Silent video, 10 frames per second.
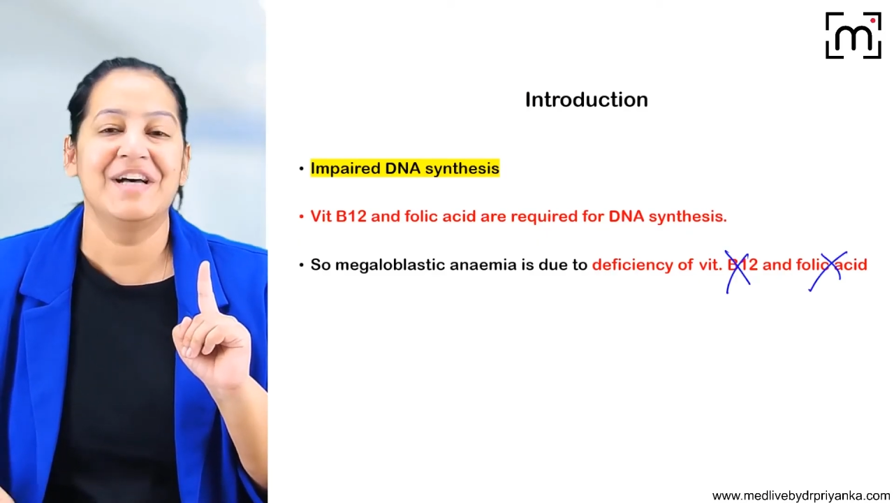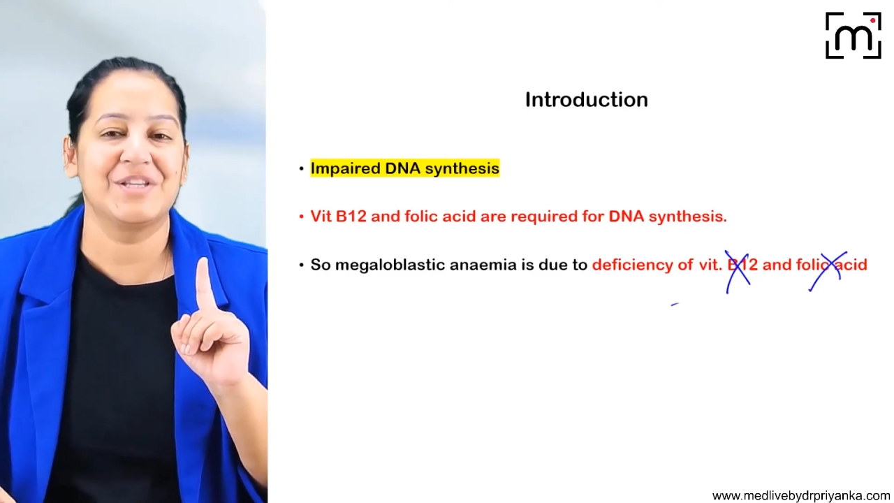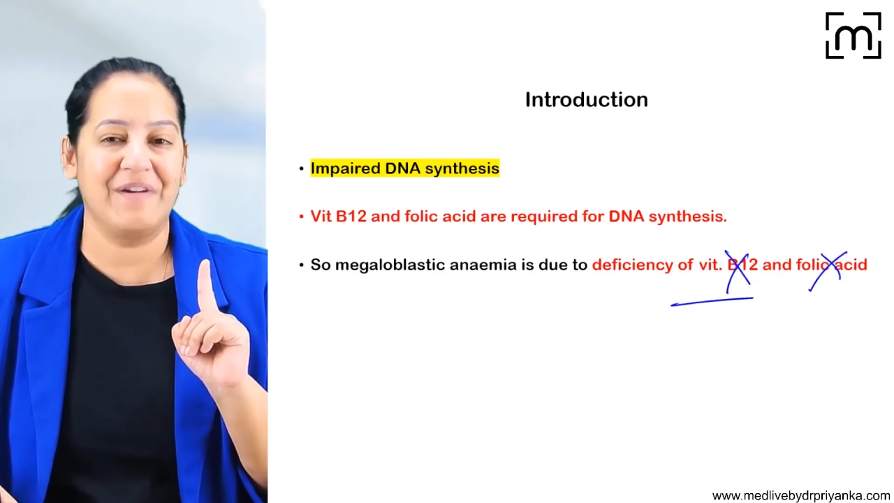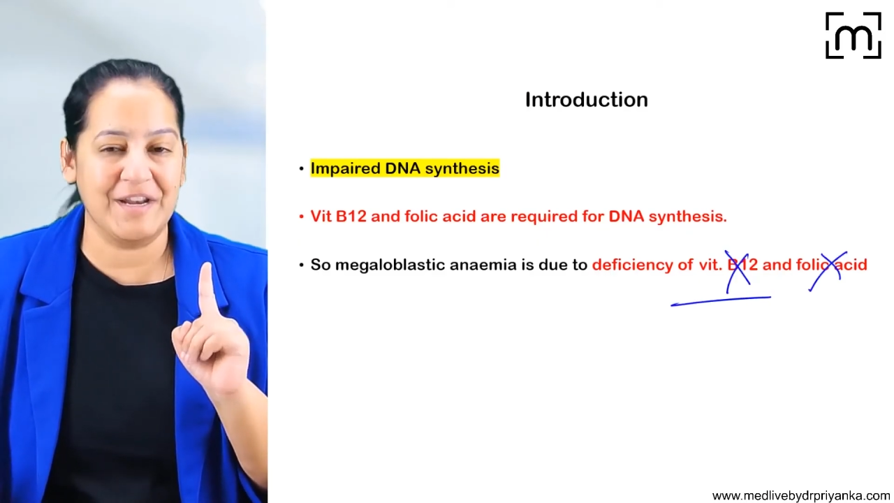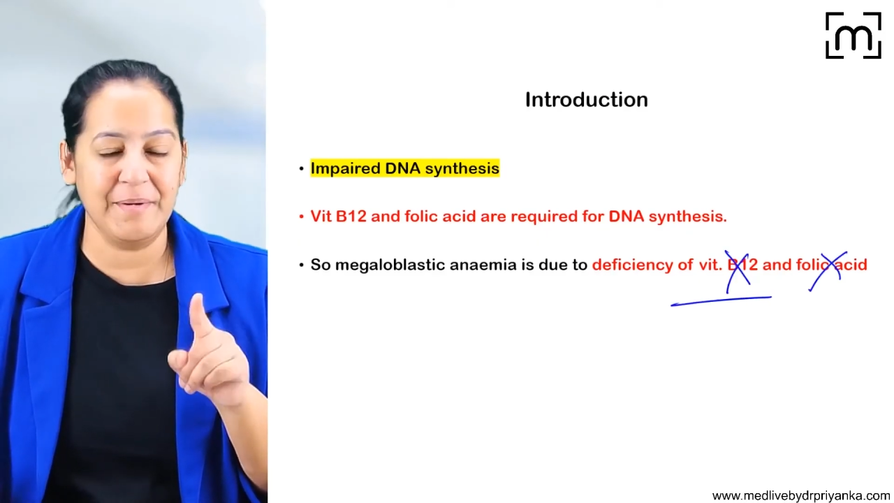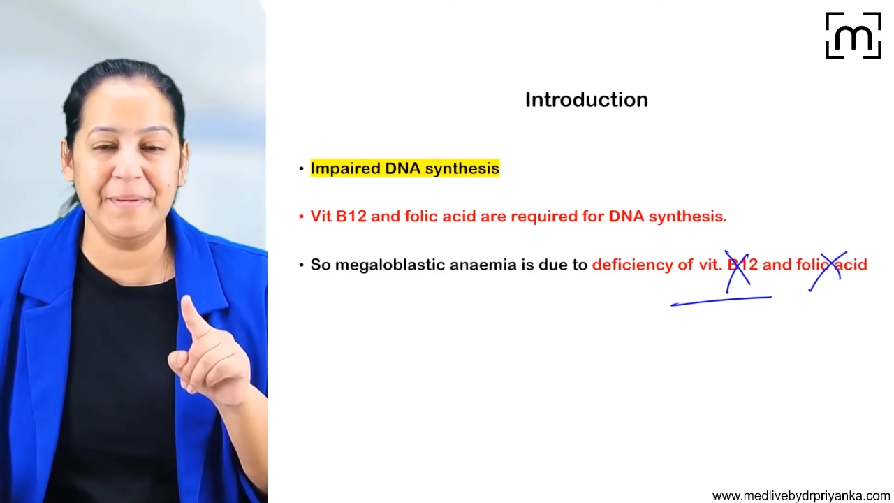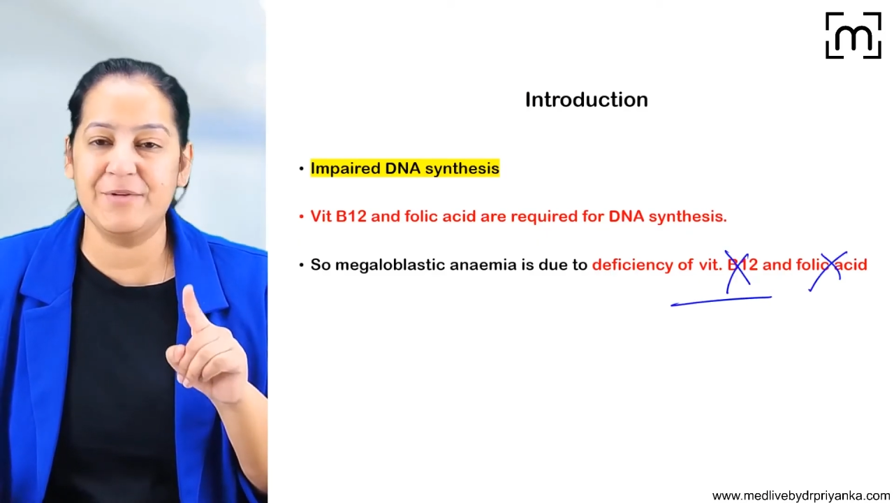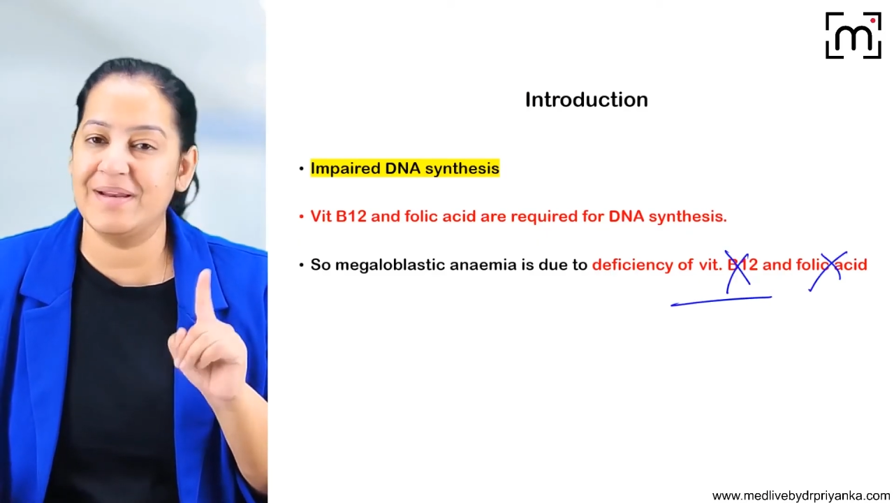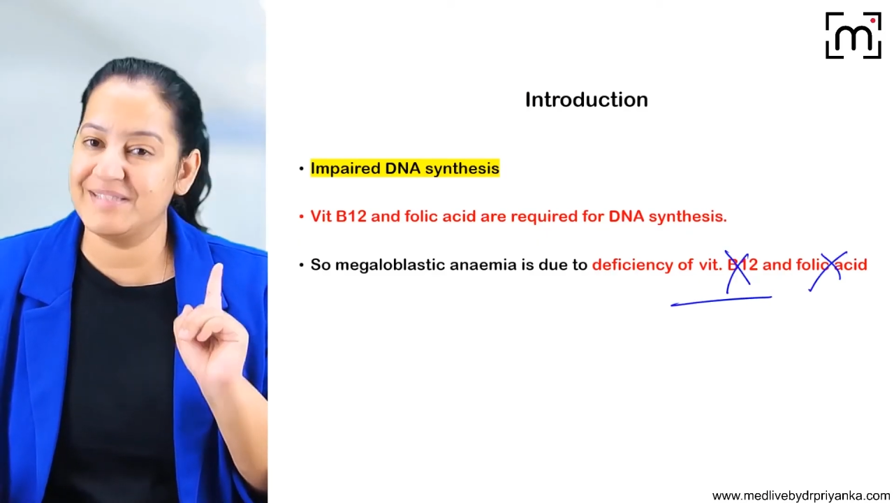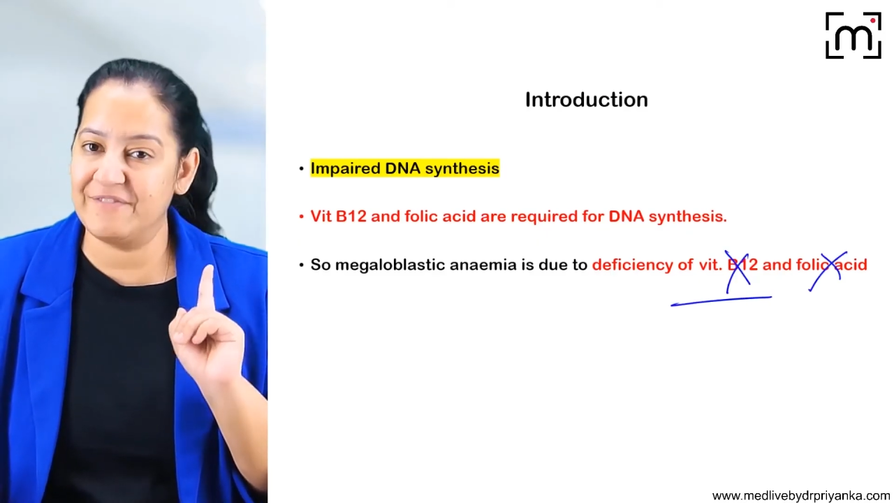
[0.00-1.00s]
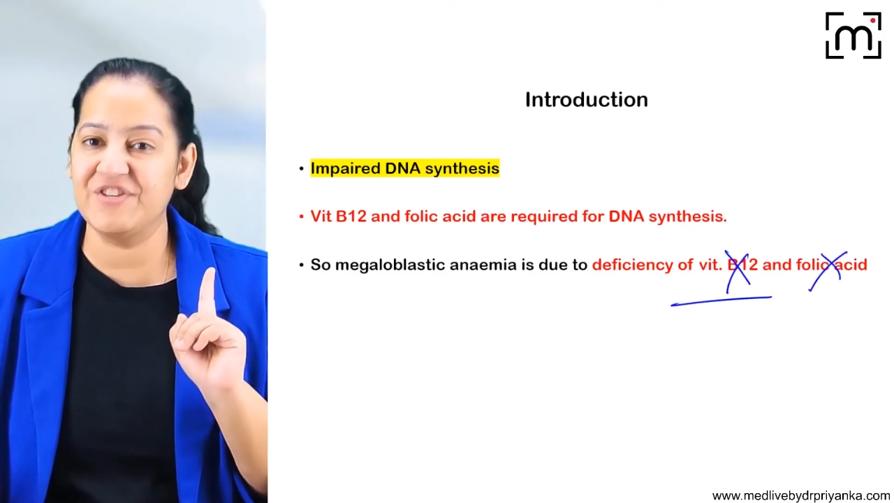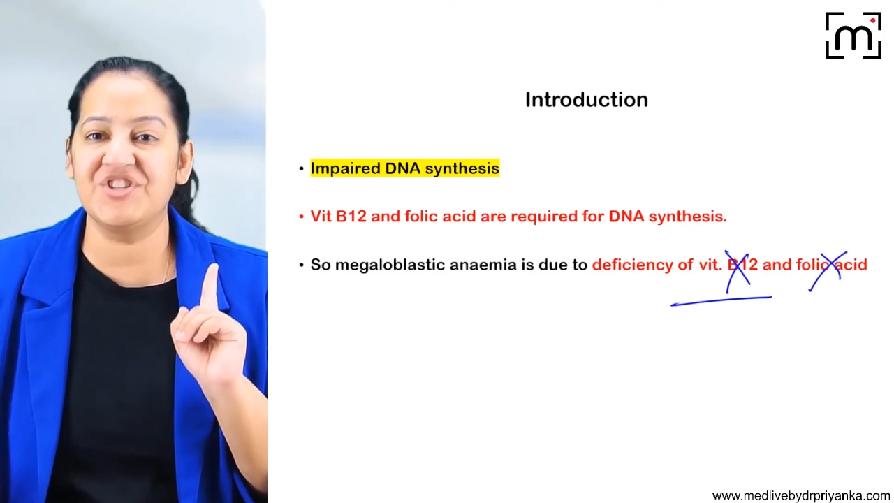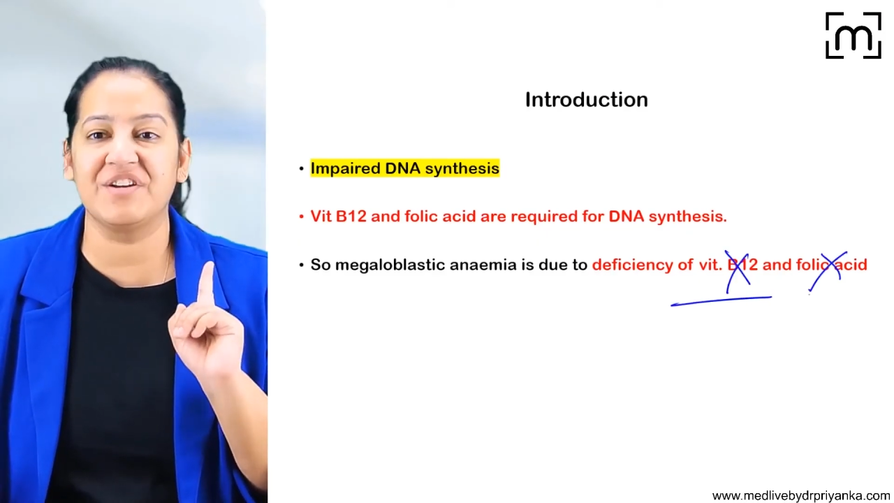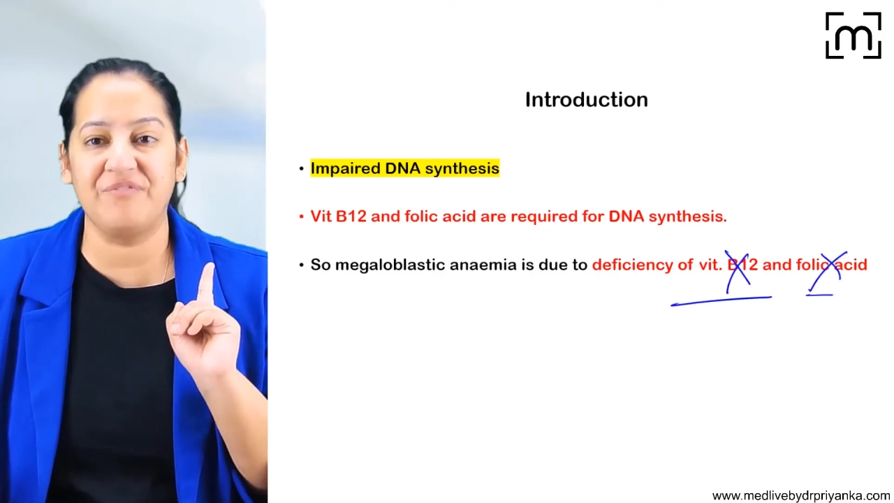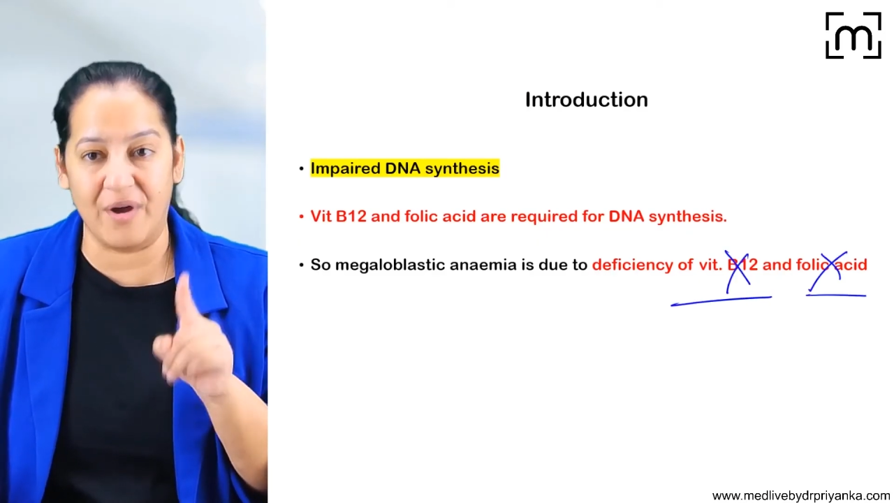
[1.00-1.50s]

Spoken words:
So vitamin B12 is deficient,